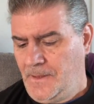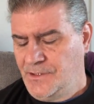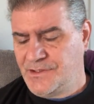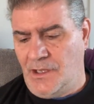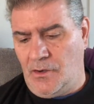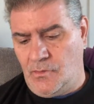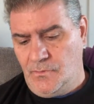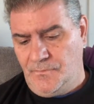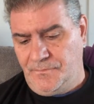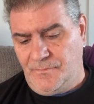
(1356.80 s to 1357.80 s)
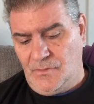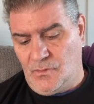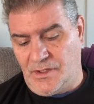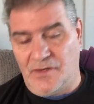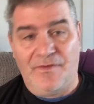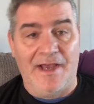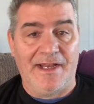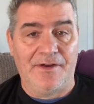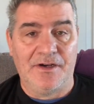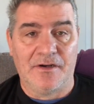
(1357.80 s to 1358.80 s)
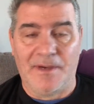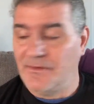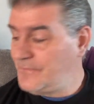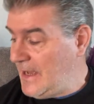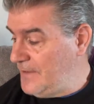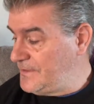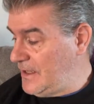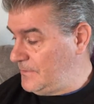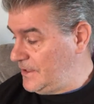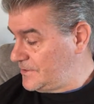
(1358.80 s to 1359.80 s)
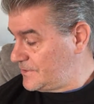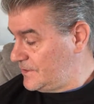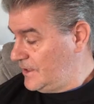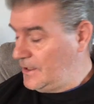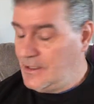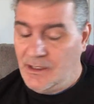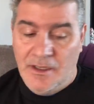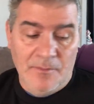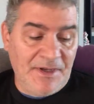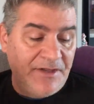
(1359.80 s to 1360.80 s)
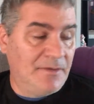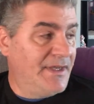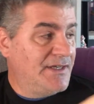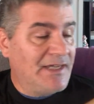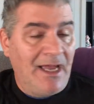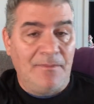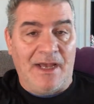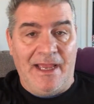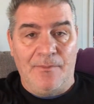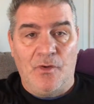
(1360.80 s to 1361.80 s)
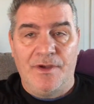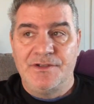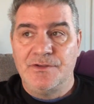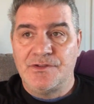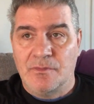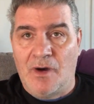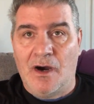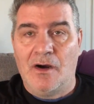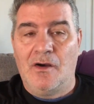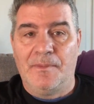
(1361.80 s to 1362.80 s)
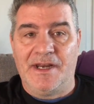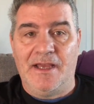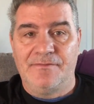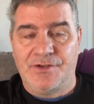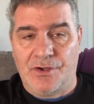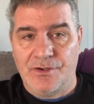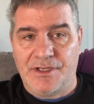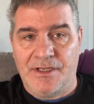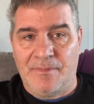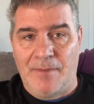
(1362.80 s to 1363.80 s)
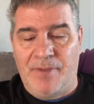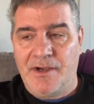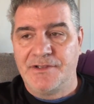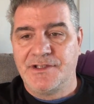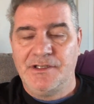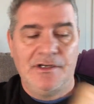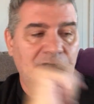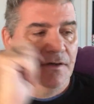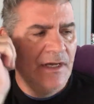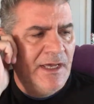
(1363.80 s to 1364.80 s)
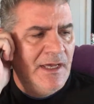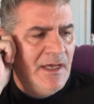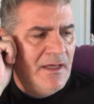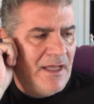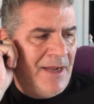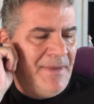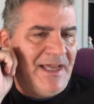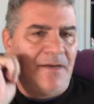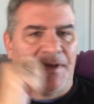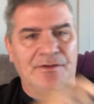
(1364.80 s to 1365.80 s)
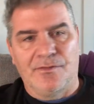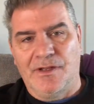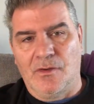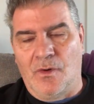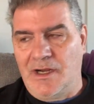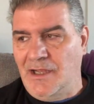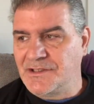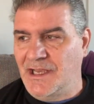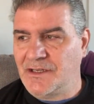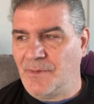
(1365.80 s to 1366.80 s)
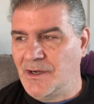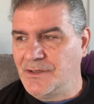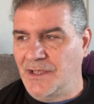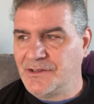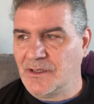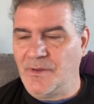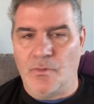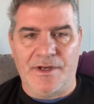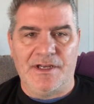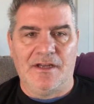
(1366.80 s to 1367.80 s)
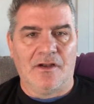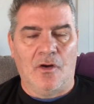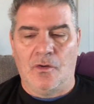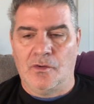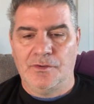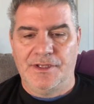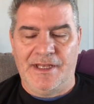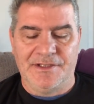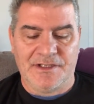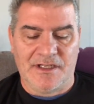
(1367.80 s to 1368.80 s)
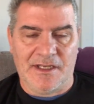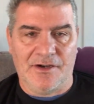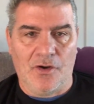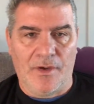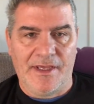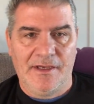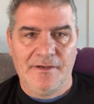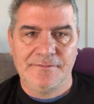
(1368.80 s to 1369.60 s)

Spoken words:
So we're going to find out here in about 5-10 minutes. But in the meantime, I am going to tomorrow, I'm going to have dirt in my buckets in here. I'm not going to be able to really work outside tomorrow. It's going to be windy and cold, and it's going to get annoying.